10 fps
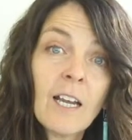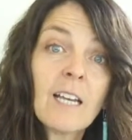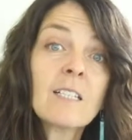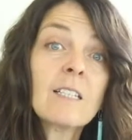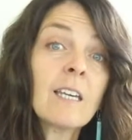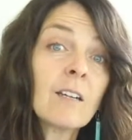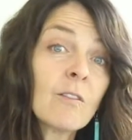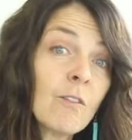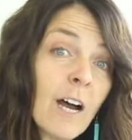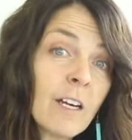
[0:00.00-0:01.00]
is the
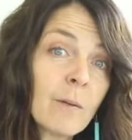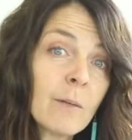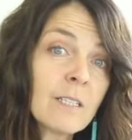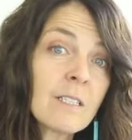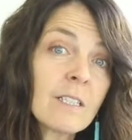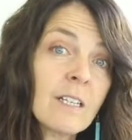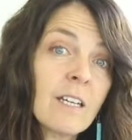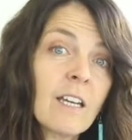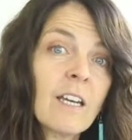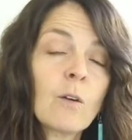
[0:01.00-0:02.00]
environment
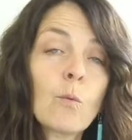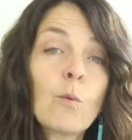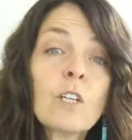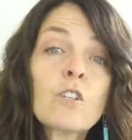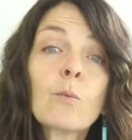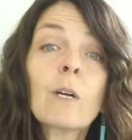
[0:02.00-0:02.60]
in which